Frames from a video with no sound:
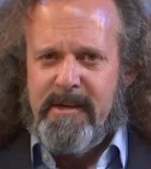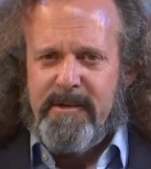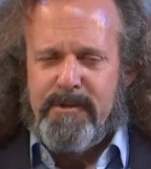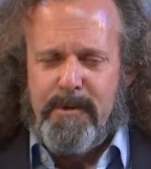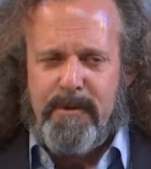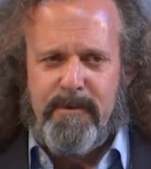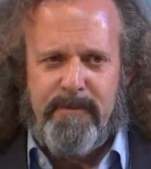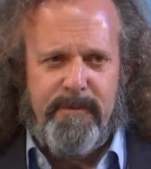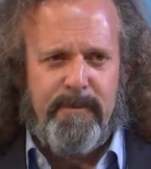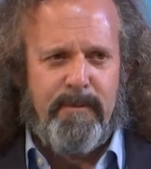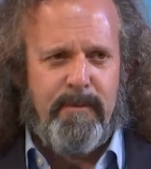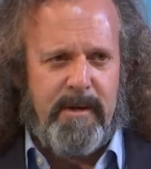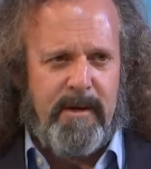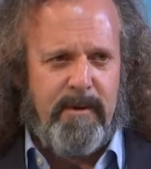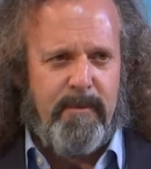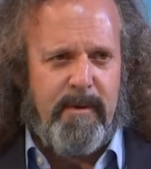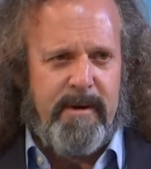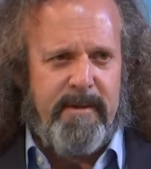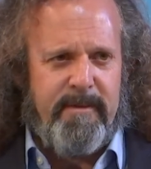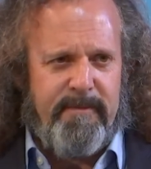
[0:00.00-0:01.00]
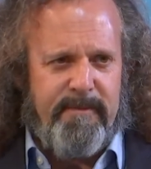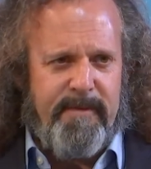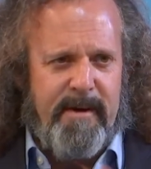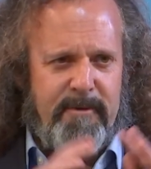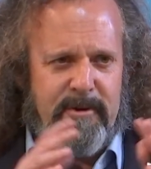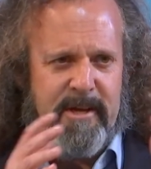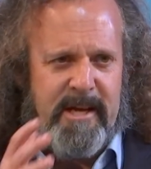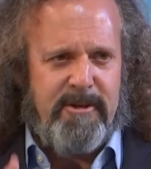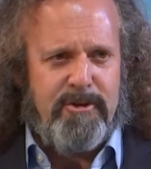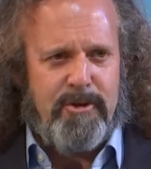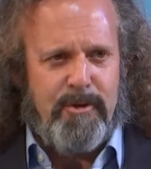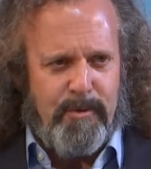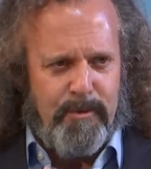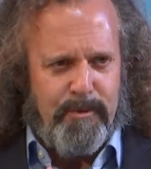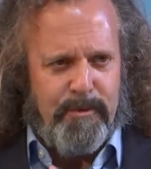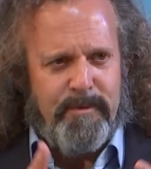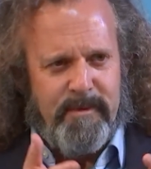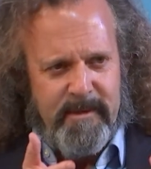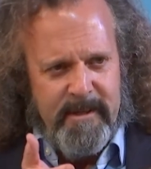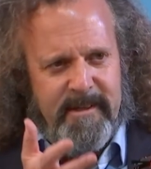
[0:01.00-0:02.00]
sort of one of the
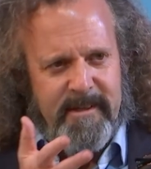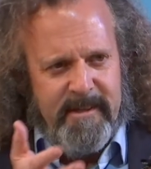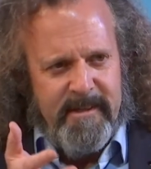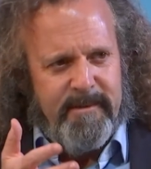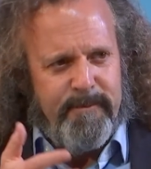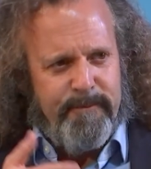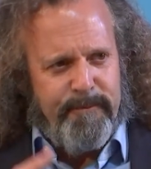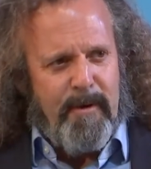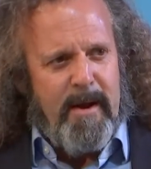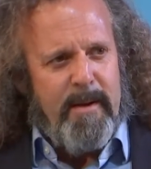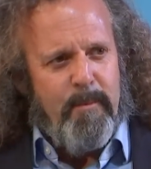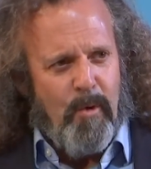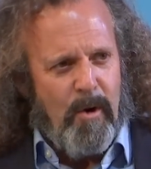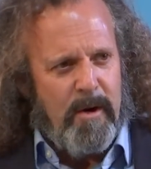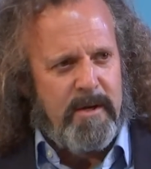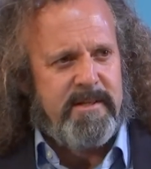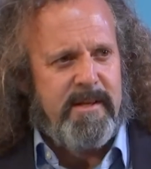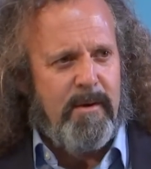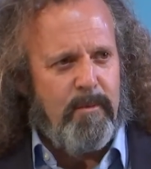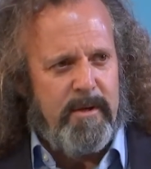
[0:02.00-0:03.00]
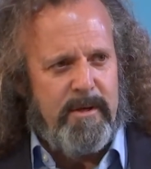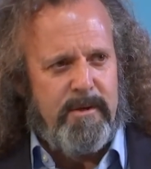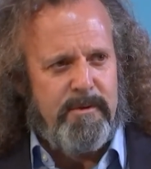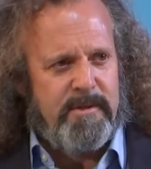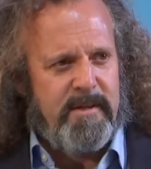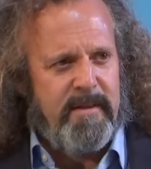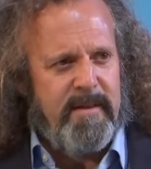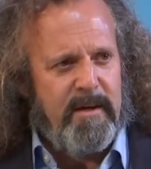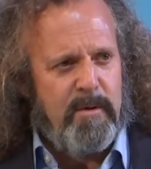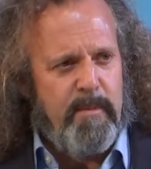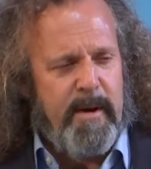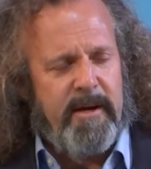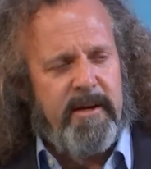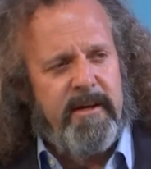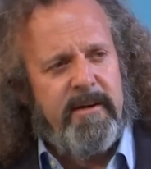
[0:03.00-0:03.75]
foundational frameworks that we use to think about